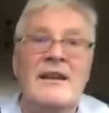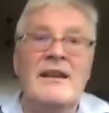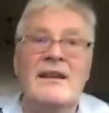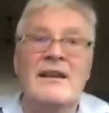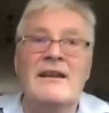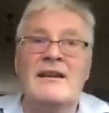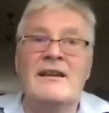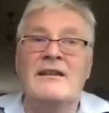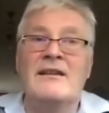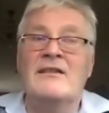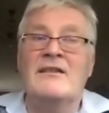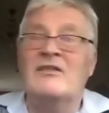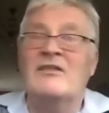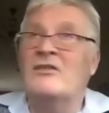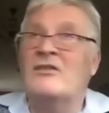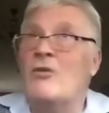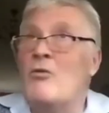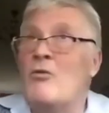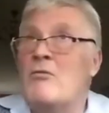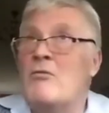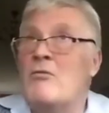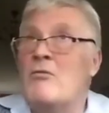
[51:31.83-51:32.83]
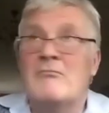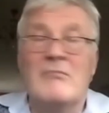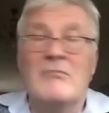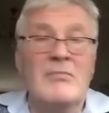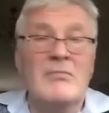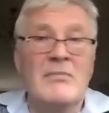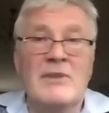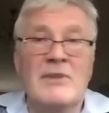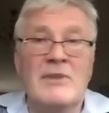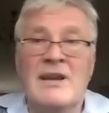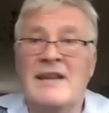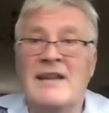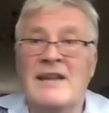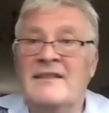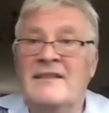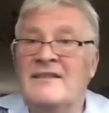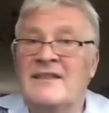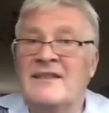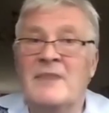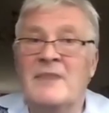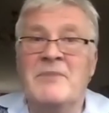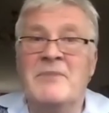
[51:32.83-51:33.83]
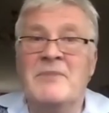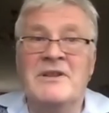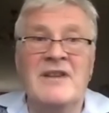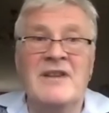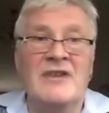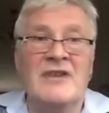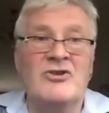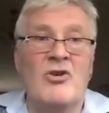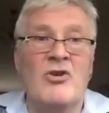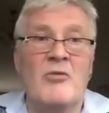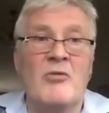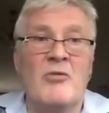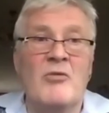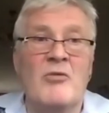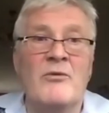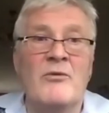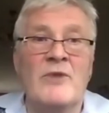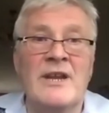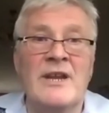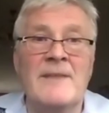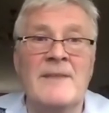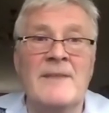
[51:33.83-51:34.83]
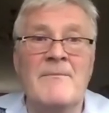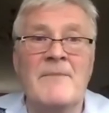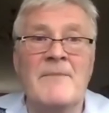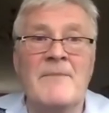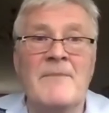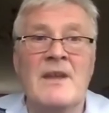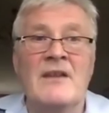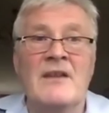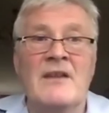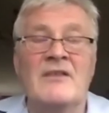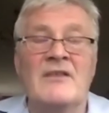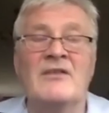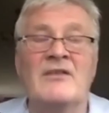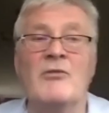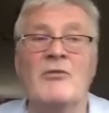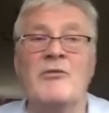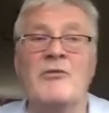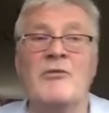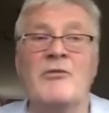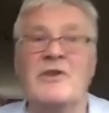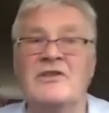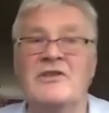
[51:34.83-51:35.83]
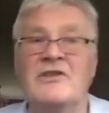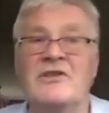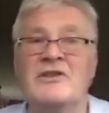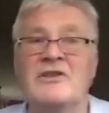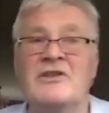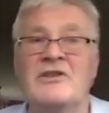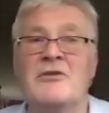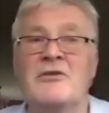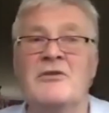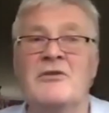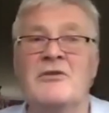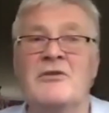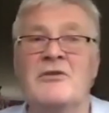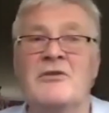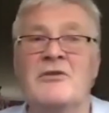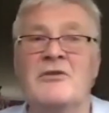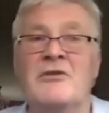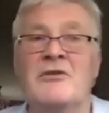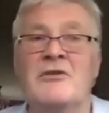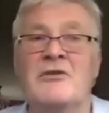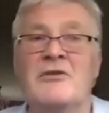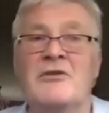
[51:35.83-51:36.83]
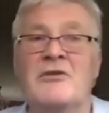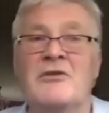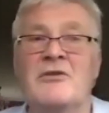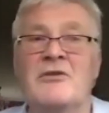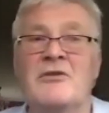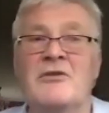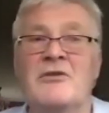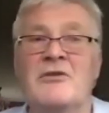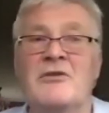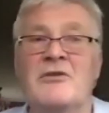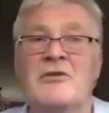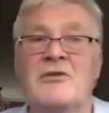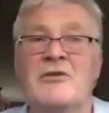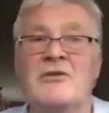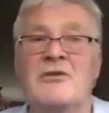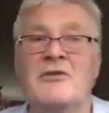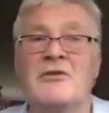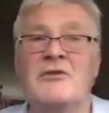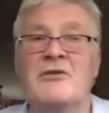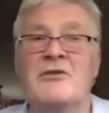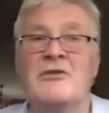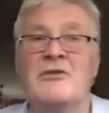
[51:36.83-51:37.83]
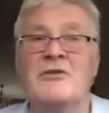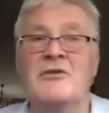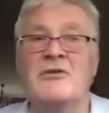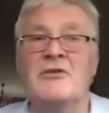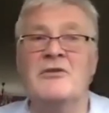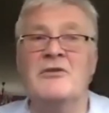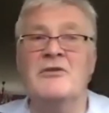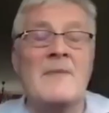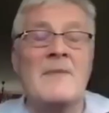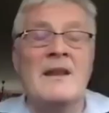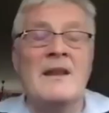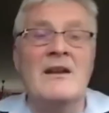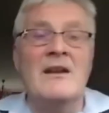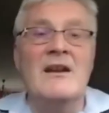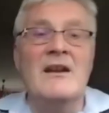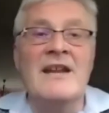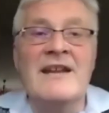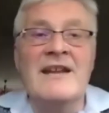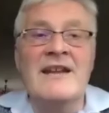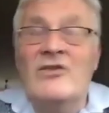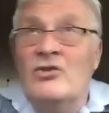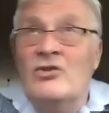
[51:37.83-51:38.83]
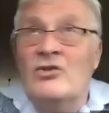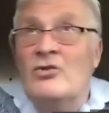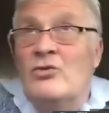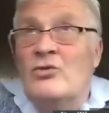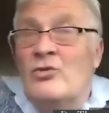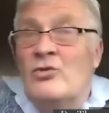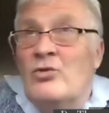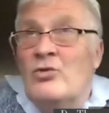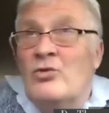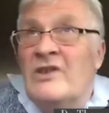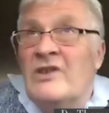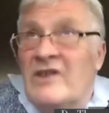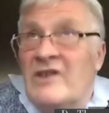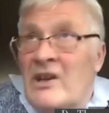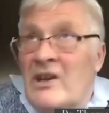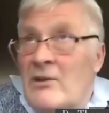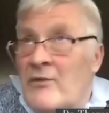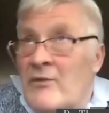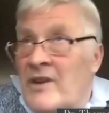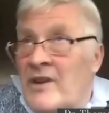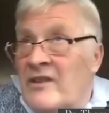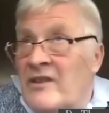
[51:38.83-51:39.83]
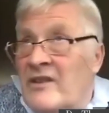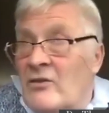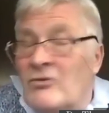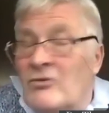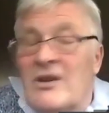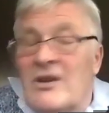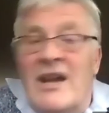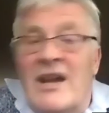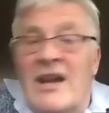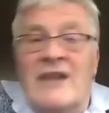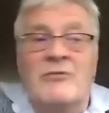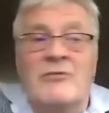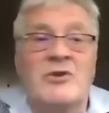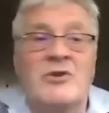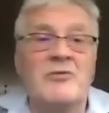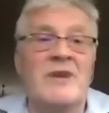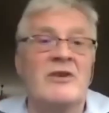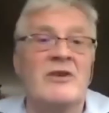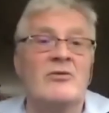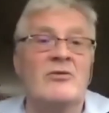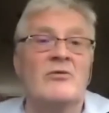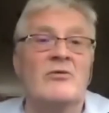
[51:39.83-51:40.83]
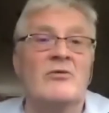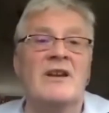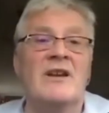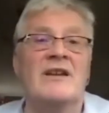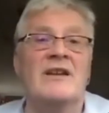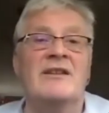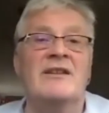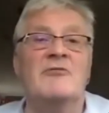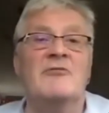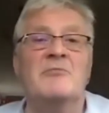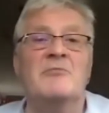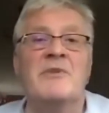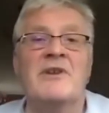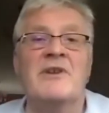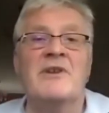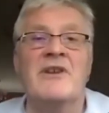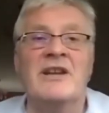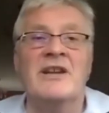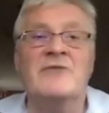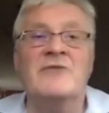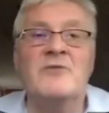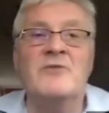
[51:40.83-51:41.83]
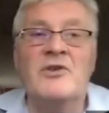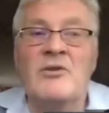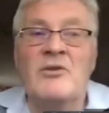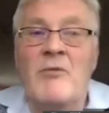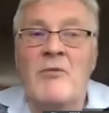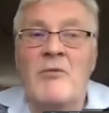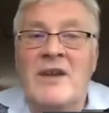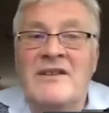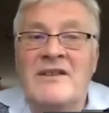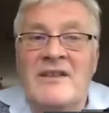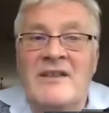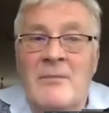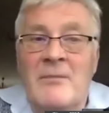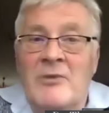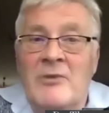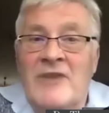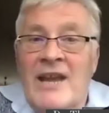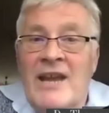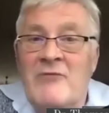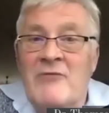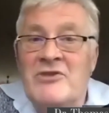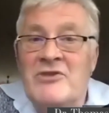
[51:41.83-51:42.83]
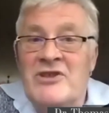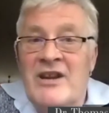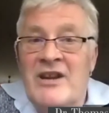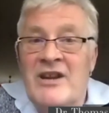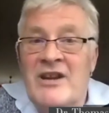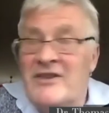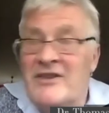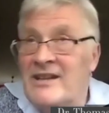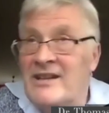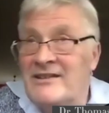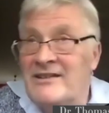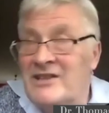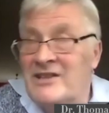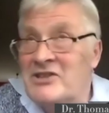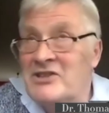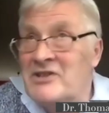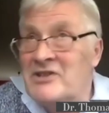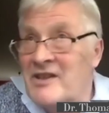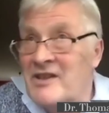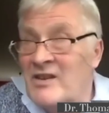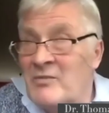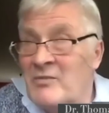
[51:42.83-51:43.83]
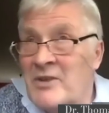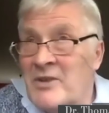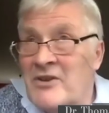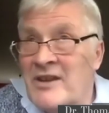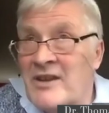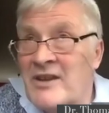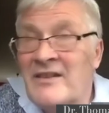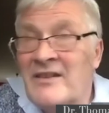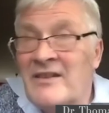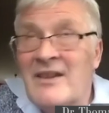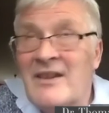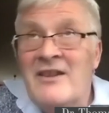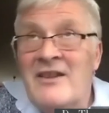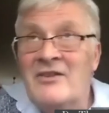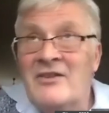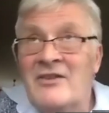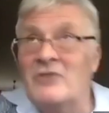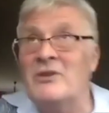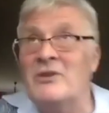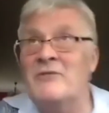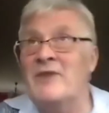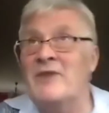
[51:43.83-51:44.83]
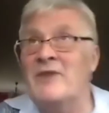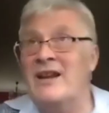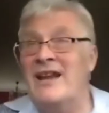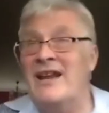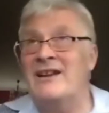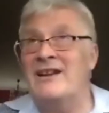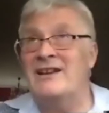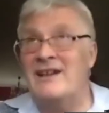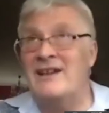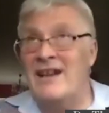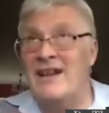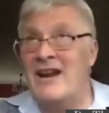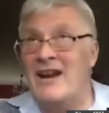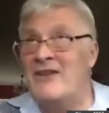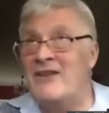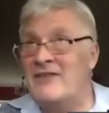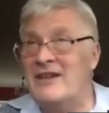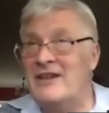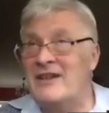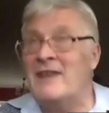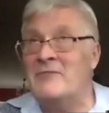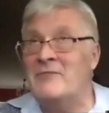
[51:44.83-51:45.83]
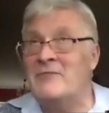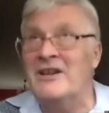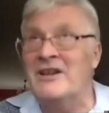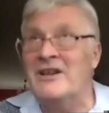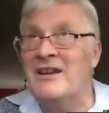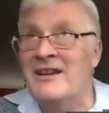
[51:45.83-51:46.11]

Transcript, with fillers: uh, so let's keep in touch, hopefully. So first, you can help our research. So here are two links to two surveys online, which we are doing, and I would be grateful. So one is about language learning and teaching experience. So if you learn, learn, I mean,